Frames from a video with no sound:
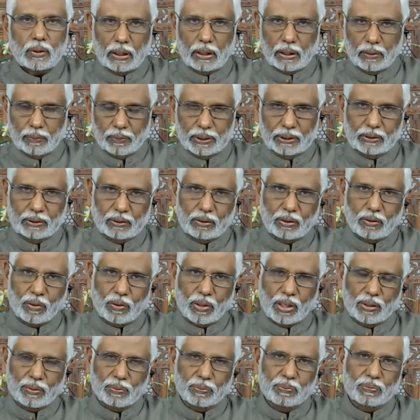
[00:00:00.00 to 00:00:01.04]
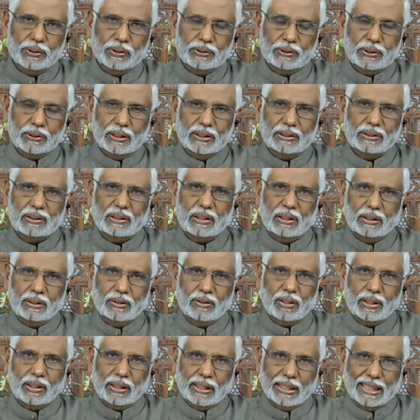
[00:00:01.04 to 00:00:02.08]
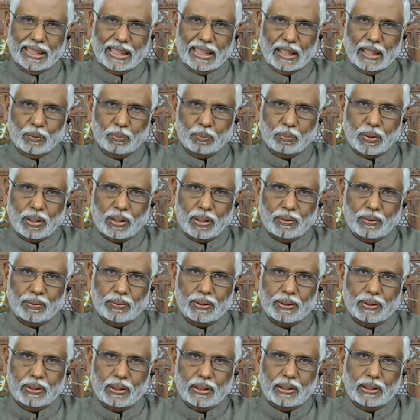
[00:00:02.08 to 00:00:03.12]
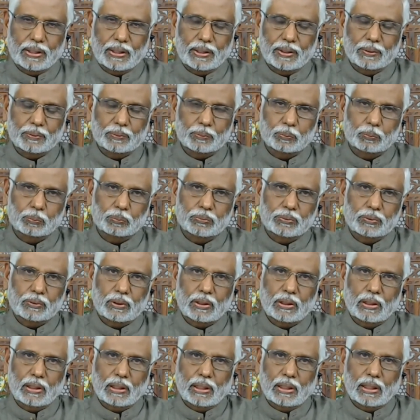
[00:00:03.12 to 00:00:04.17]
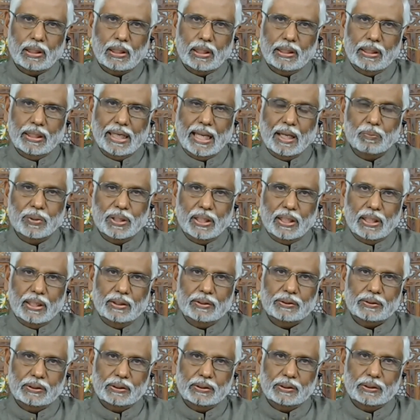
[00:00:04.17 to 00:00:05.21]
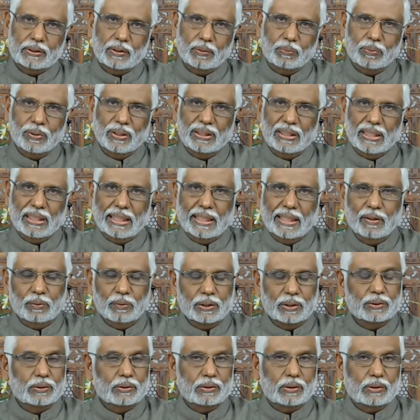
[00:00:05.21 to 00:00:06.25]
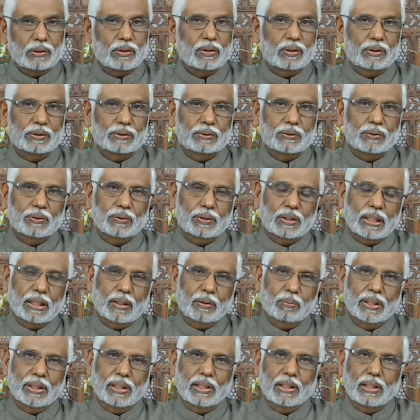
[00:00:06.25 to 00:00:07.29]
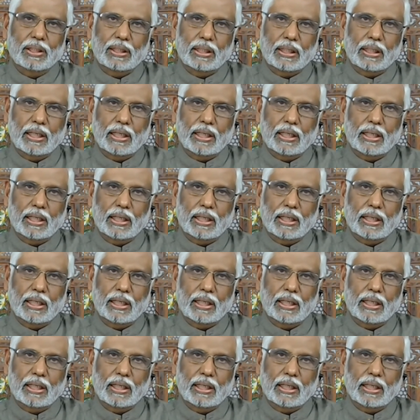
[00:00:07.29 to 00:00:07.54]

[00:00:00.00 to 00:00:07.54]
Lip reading: with quantum physics talking about the emptiness is everything, which also can be